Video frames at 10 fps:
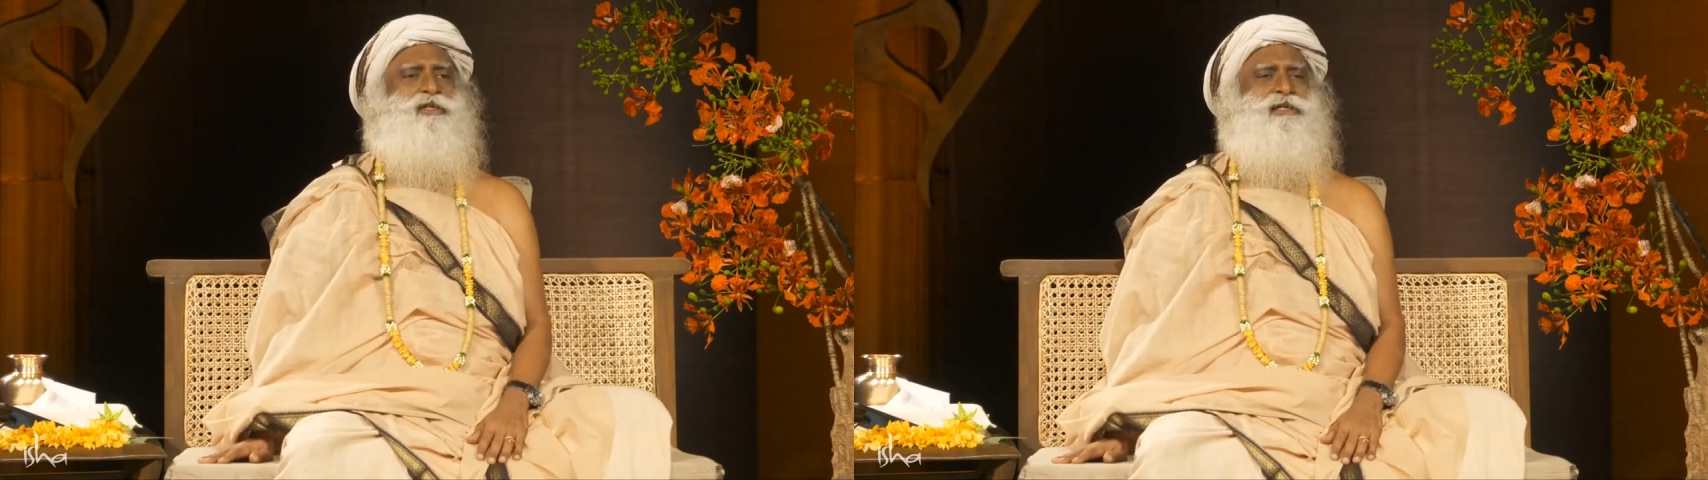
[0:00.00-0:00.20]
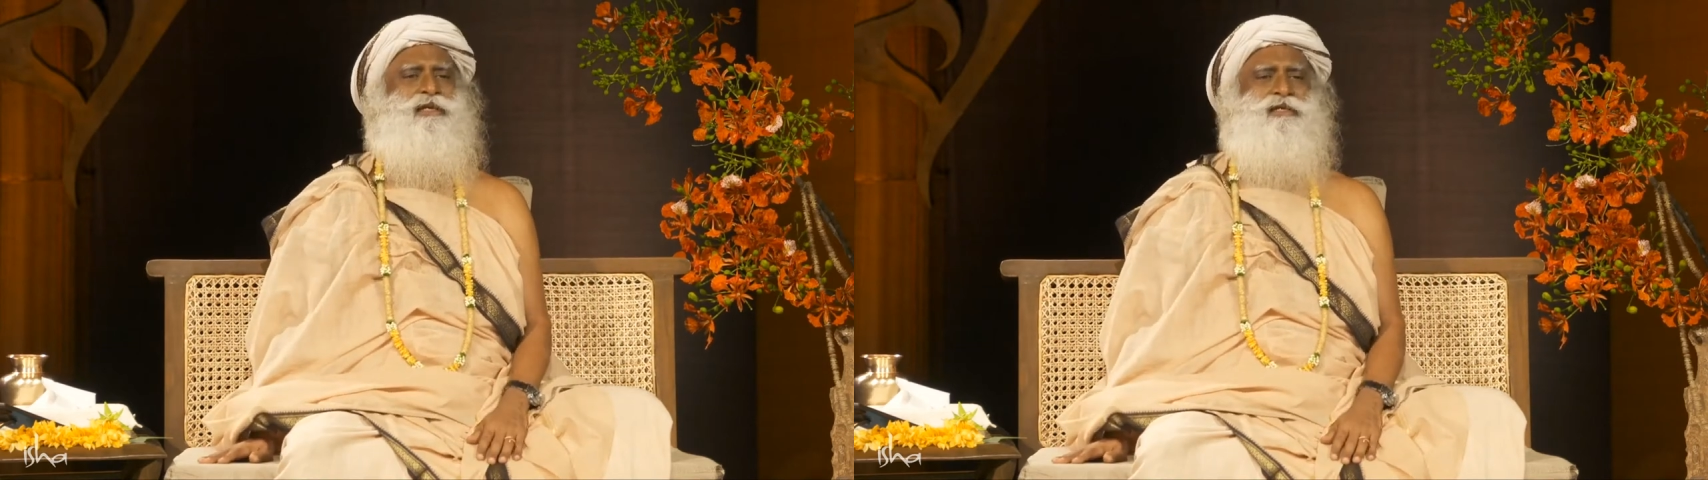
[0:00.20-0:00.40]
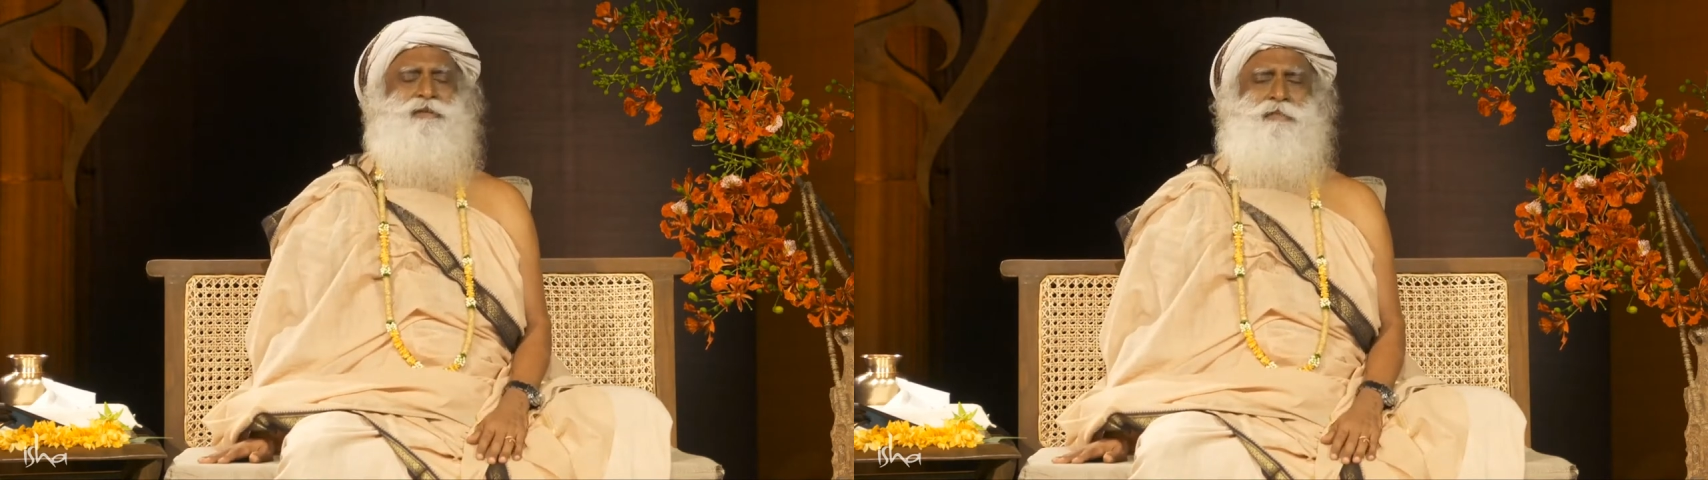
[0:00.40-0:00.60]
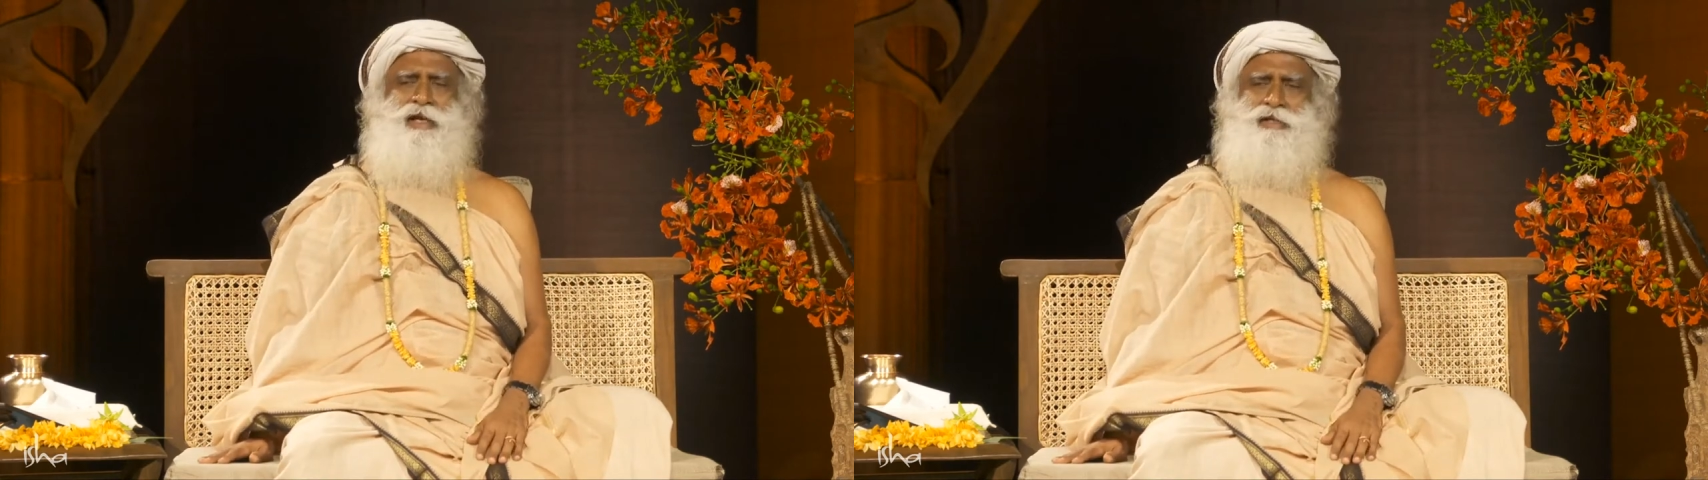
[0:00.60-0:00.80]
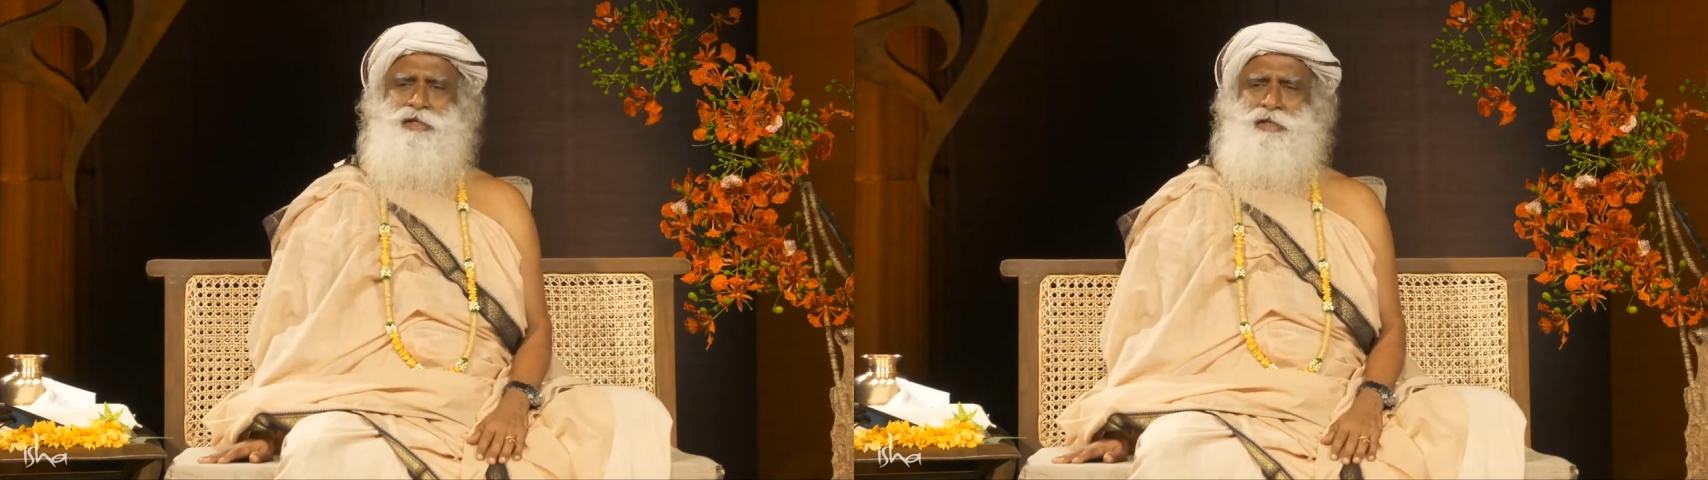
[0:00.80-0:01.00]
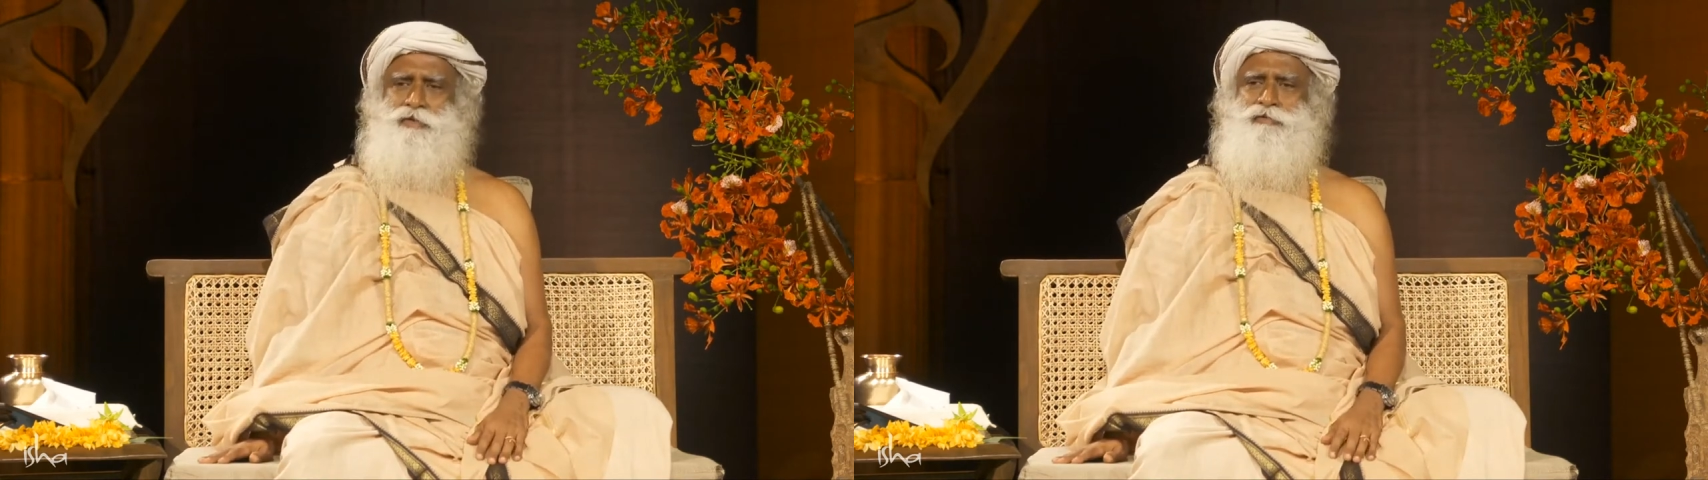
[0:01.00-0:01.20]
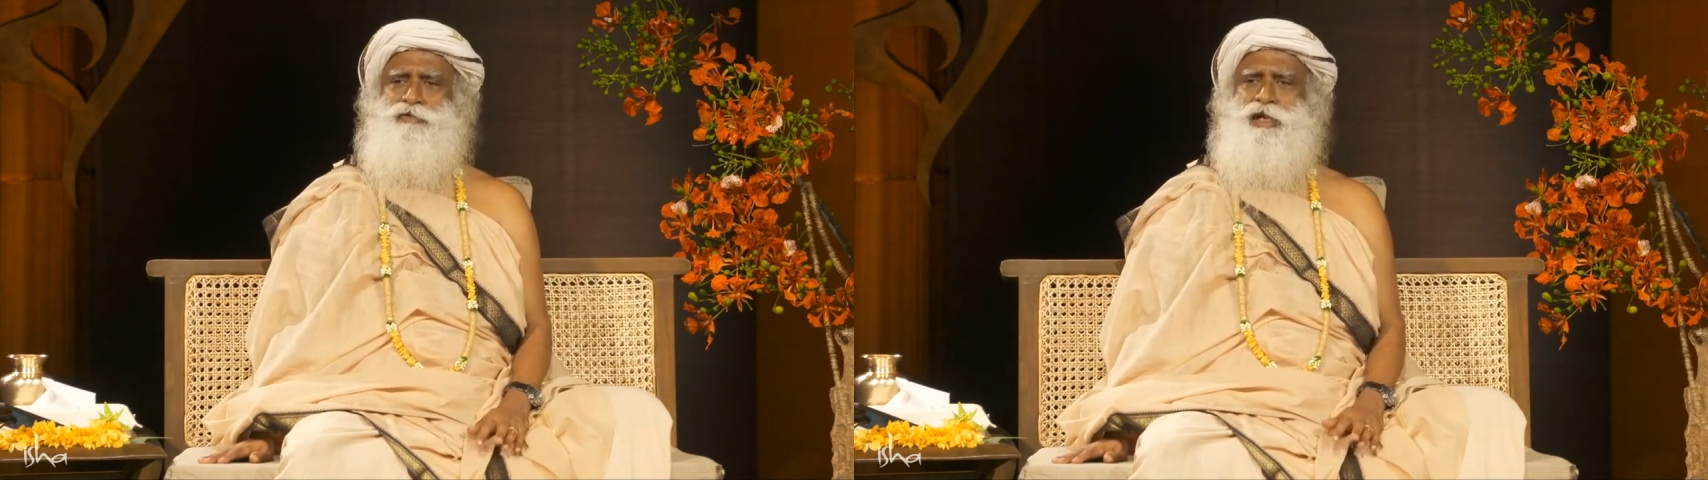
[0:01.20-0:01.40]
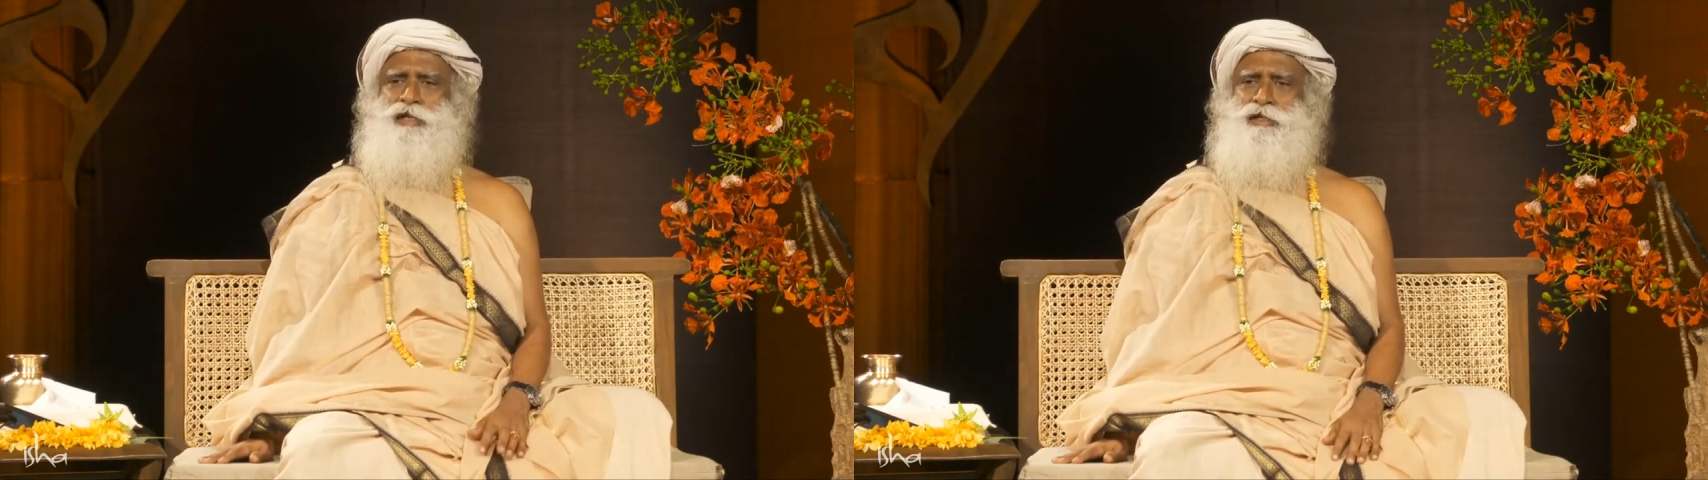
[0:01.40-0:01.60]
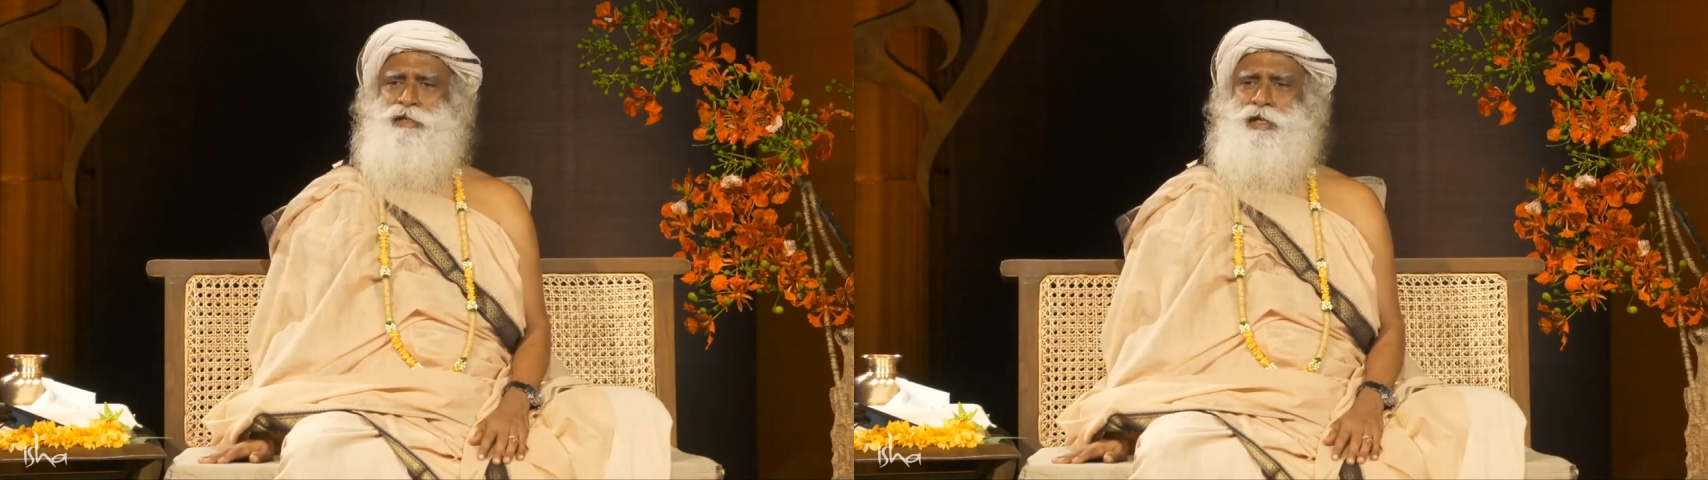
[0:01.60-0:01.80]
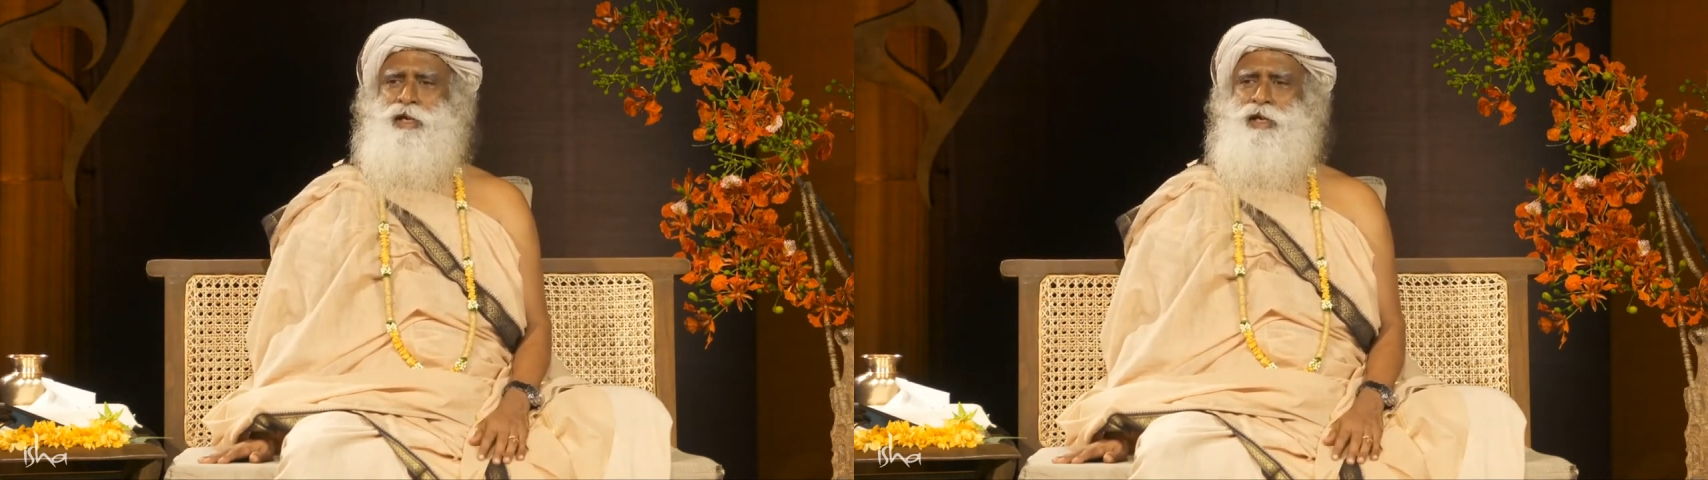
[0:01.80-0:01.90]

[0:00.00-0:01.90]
it doesn't matter your friend